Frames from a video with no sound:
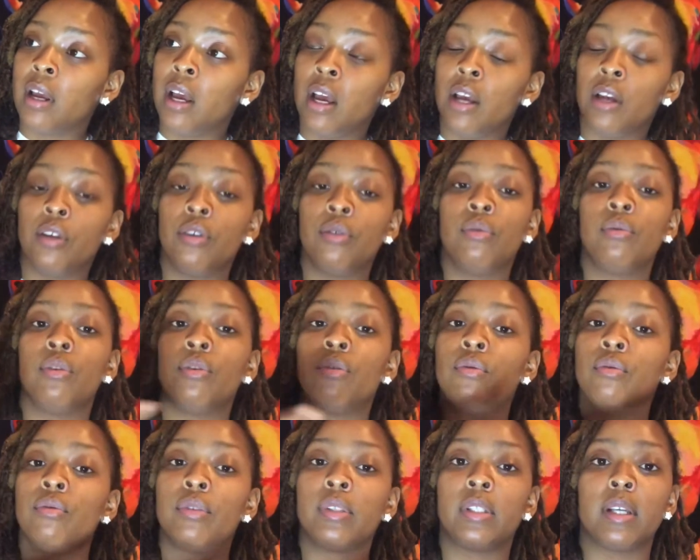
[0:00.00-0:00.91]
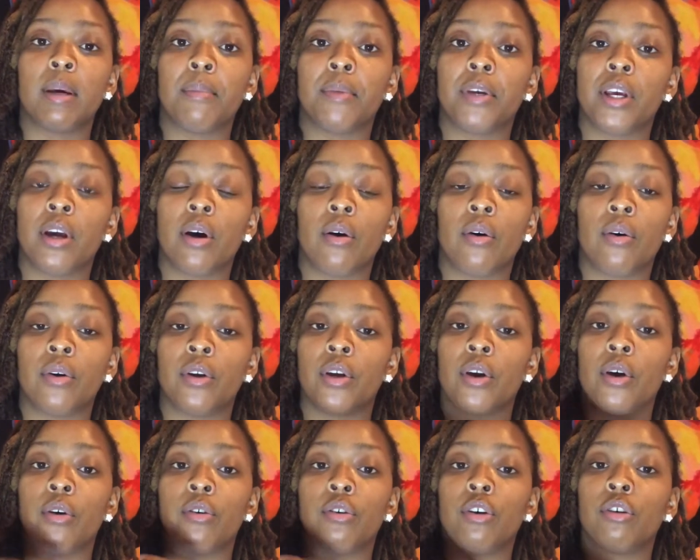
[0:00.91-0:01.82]
You lose some of
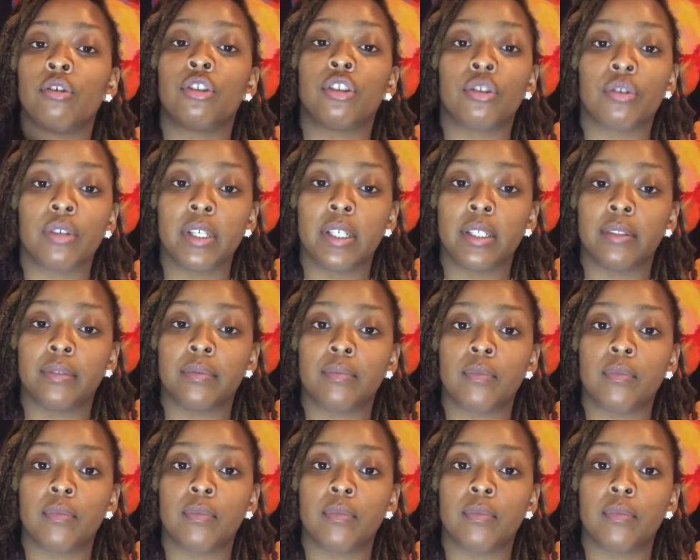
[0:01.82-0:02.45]
your strength.